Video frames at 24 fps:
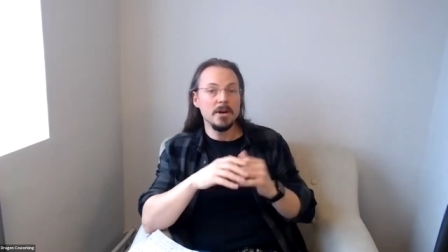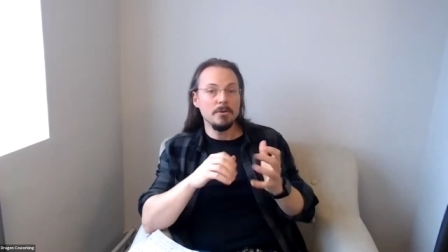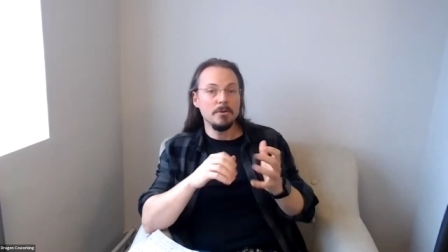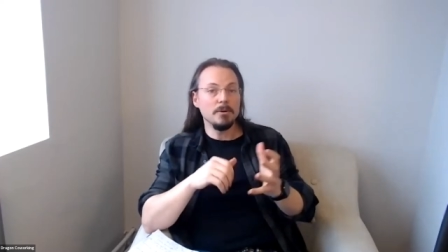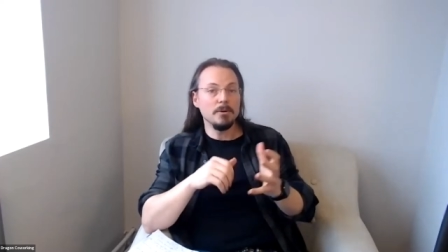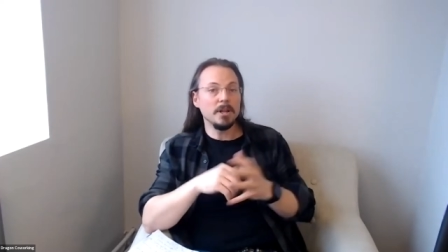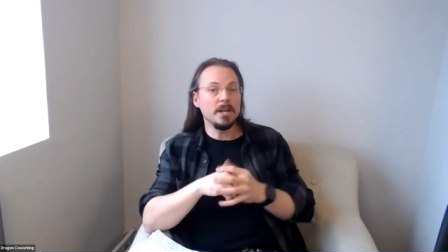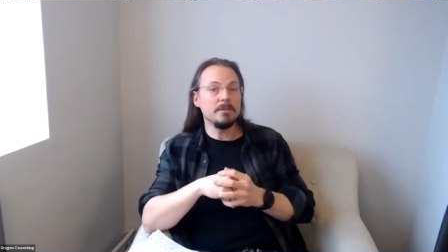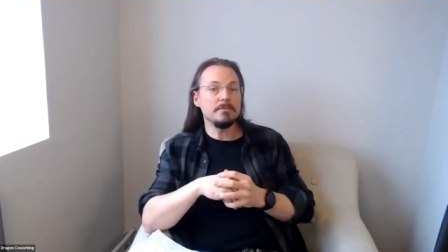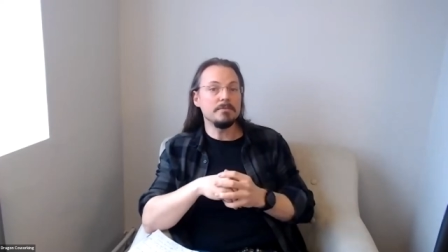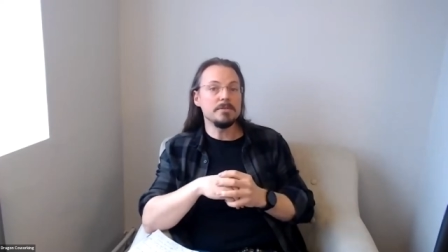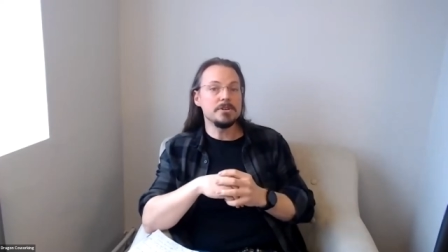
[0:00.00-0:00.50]

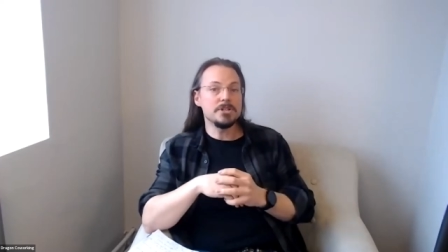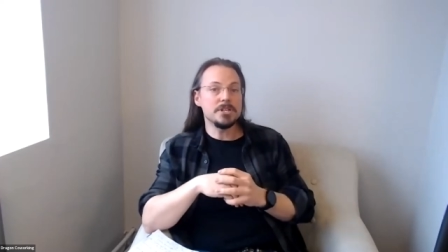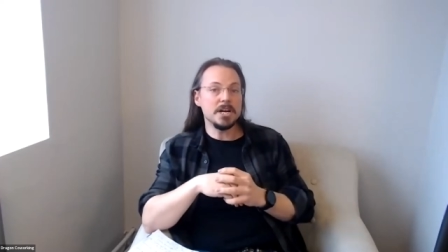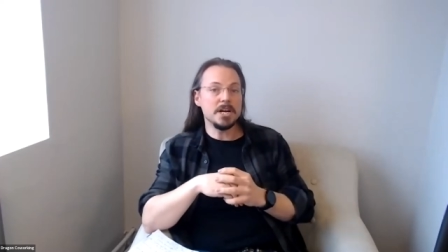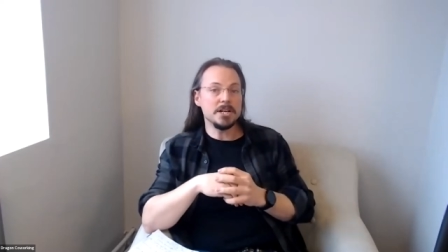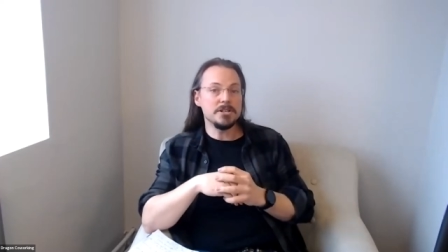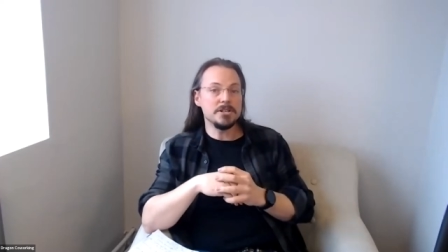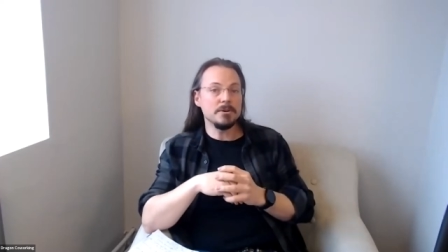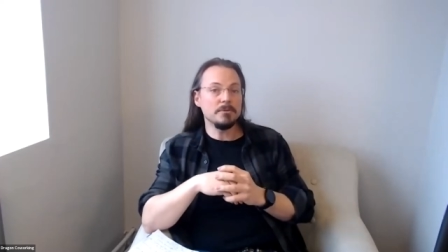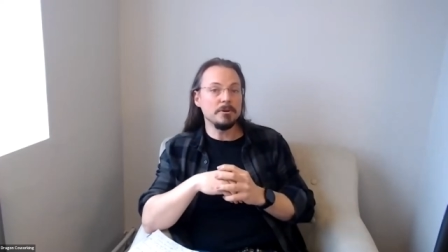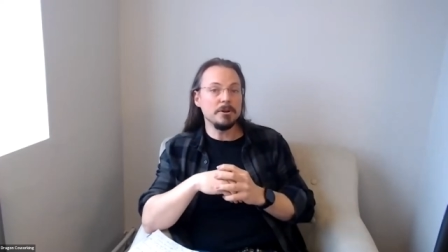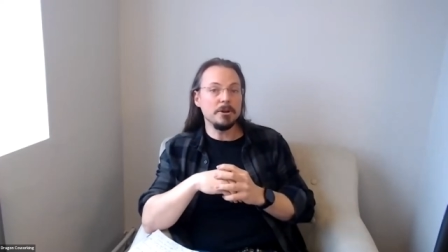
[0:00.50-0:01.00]
We'll even
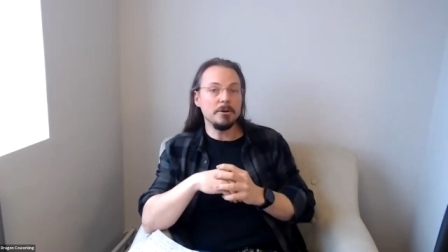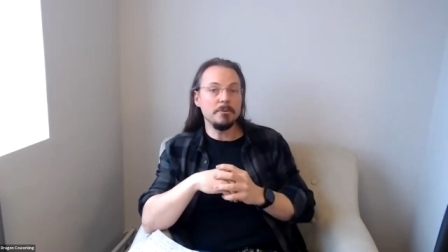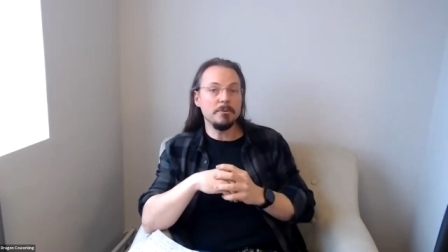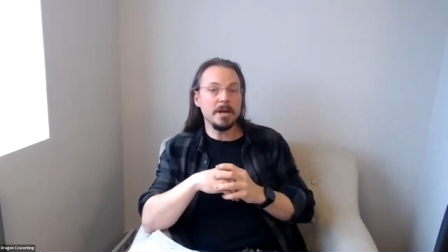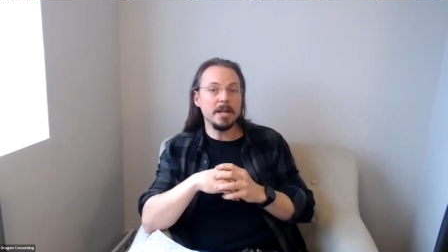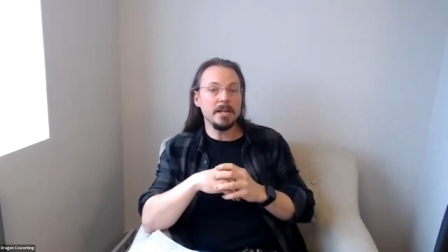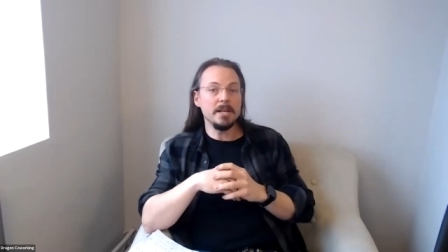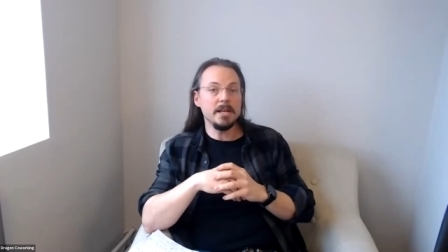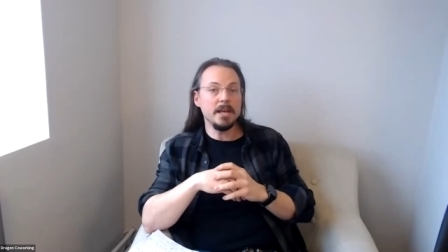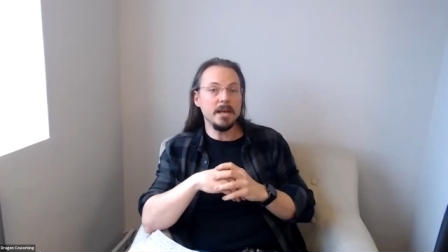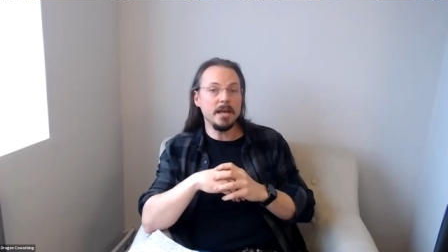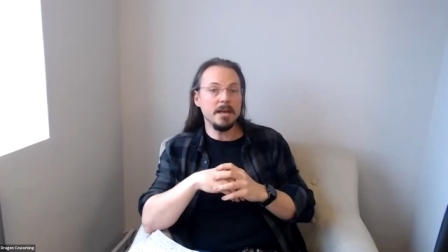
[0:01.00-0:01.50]
schedule you
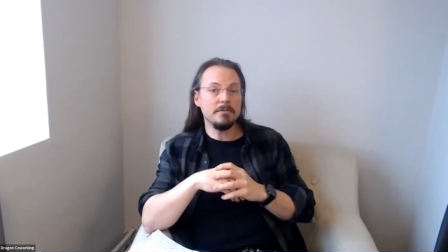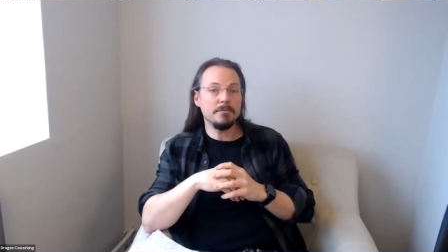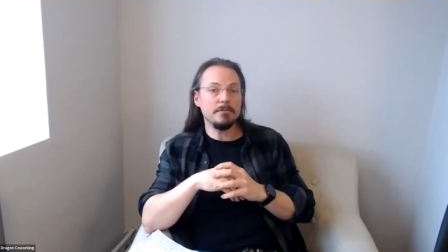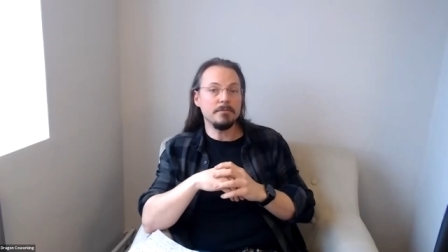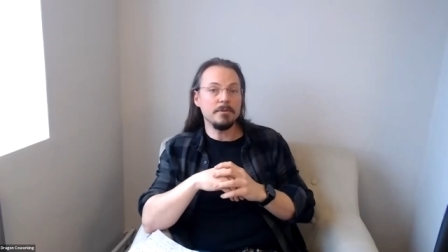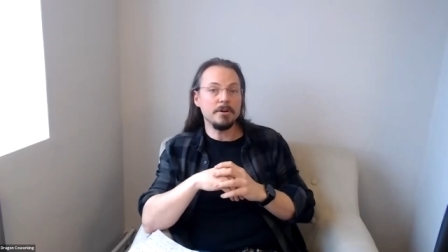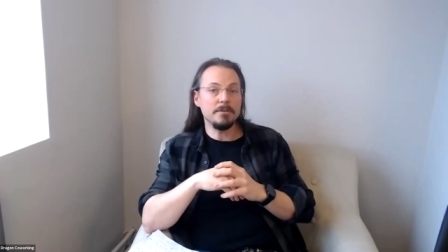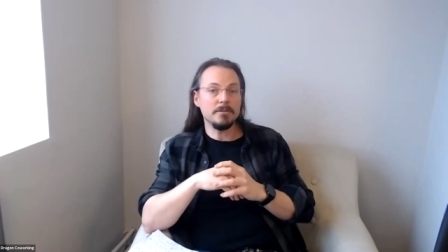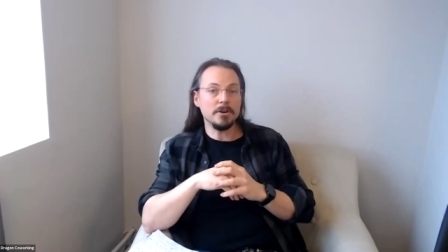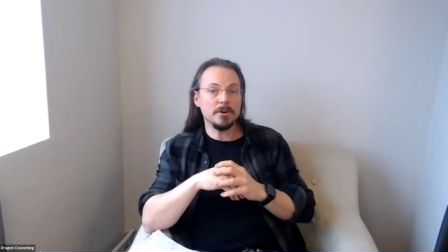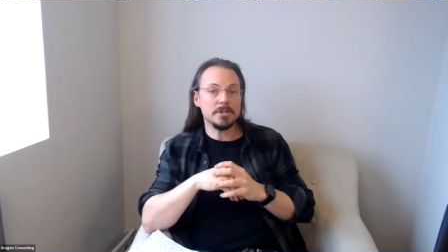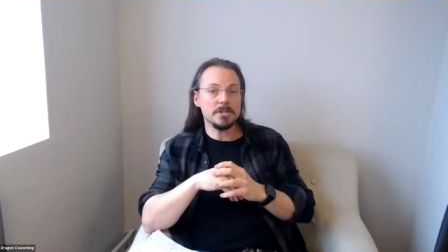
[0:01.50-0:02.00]
in if
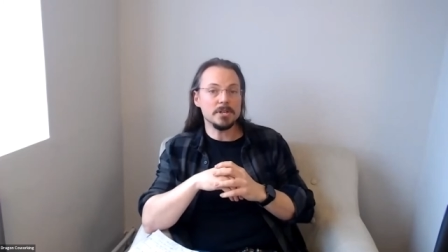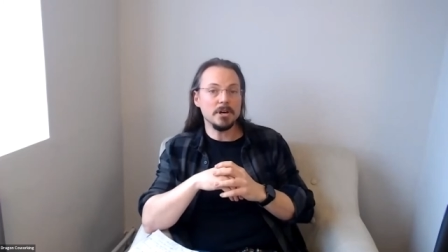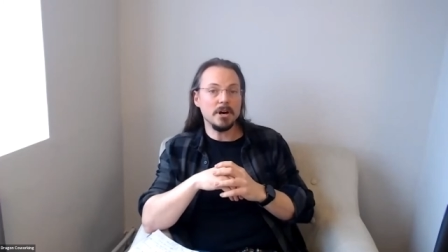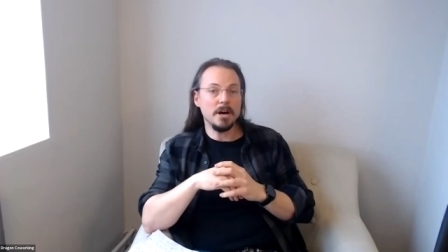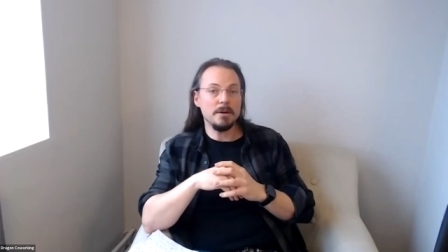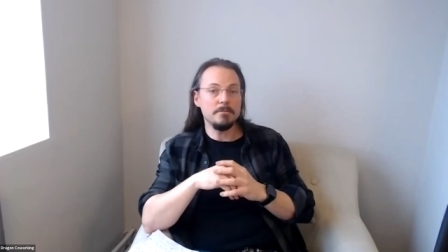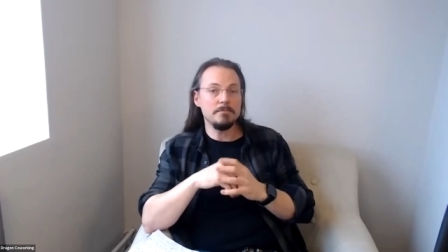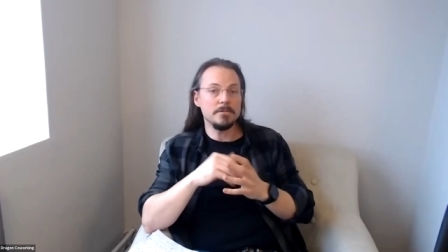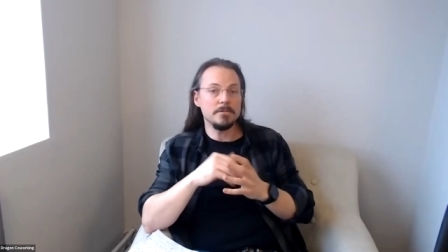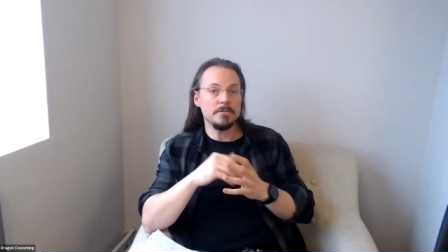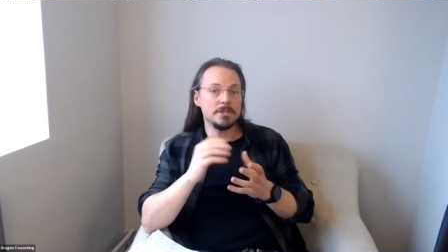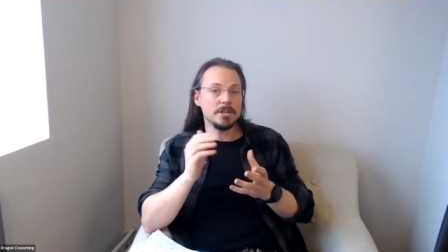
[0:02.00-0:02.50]
we've got
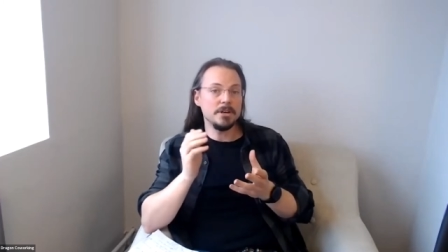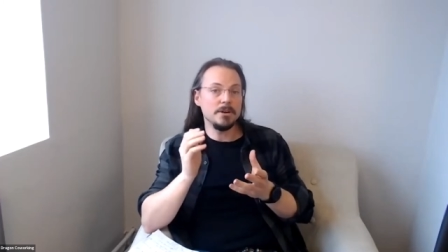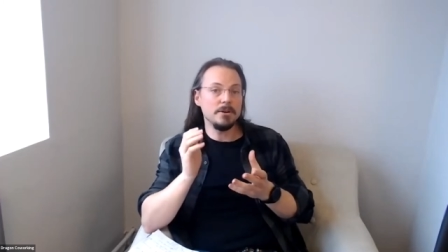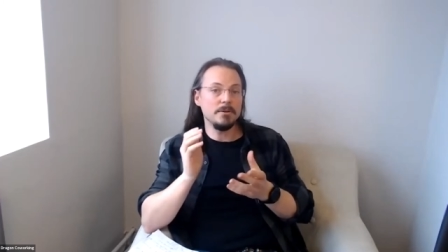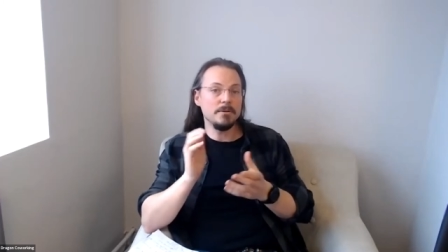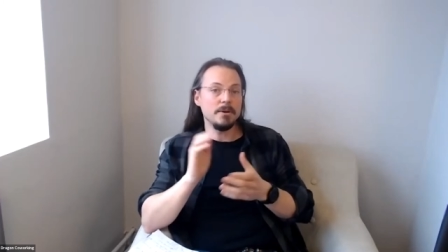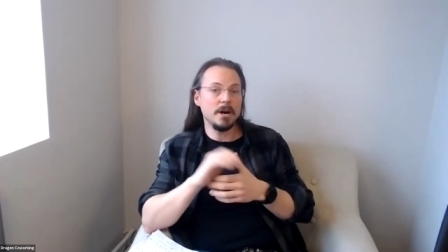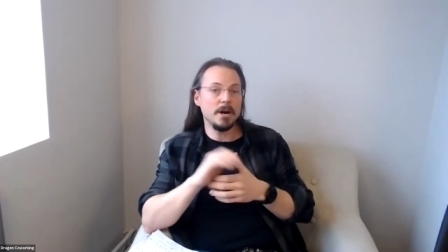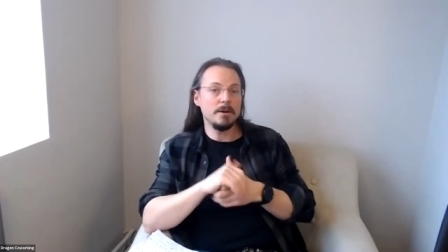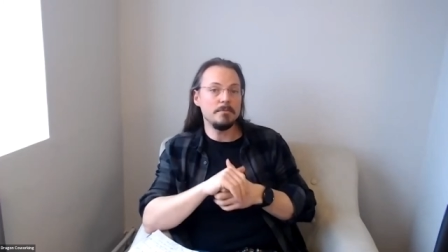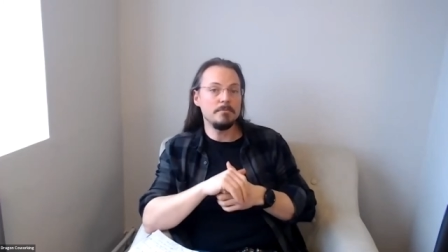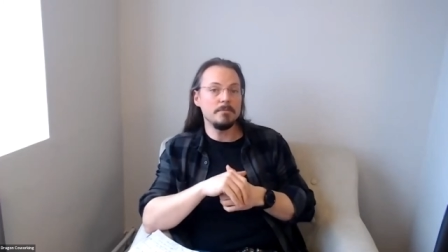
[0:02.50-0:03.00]
time
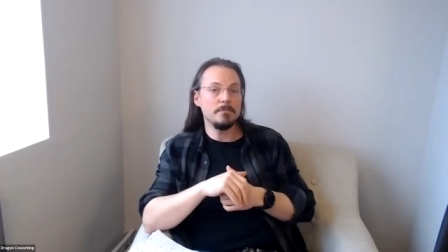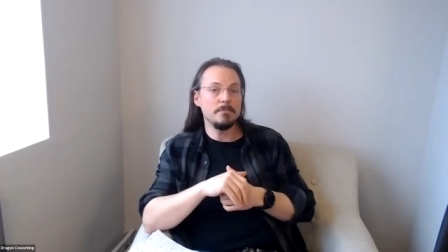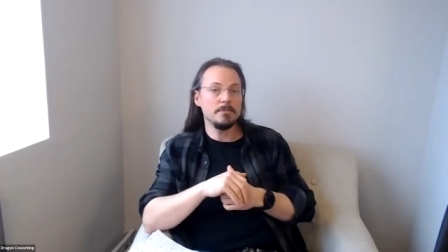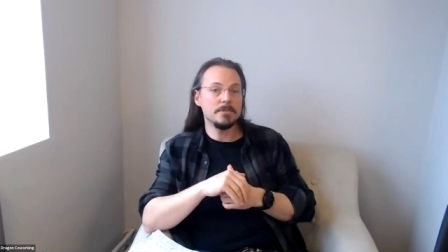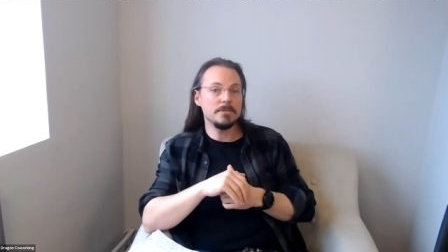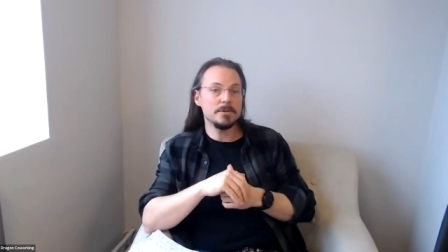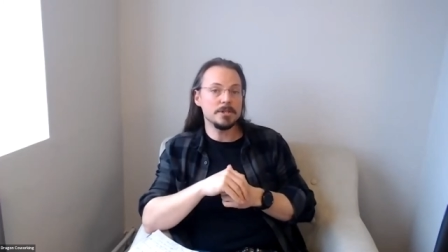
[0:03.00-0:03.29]
to